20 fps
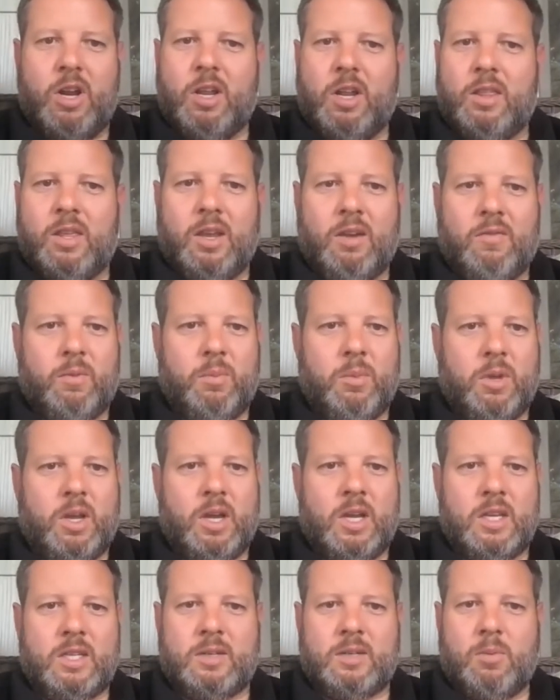anything from the
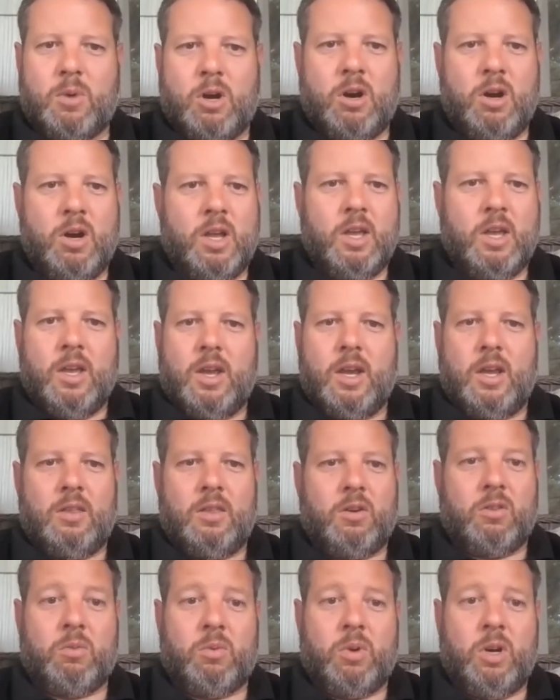customer and
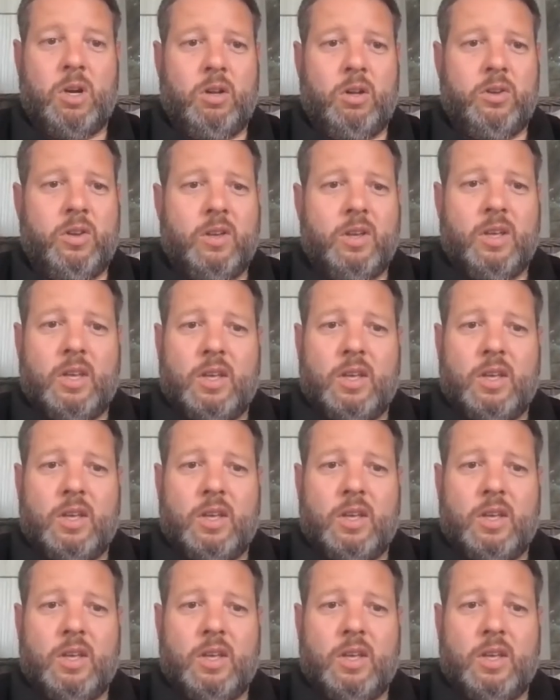they're thrilled,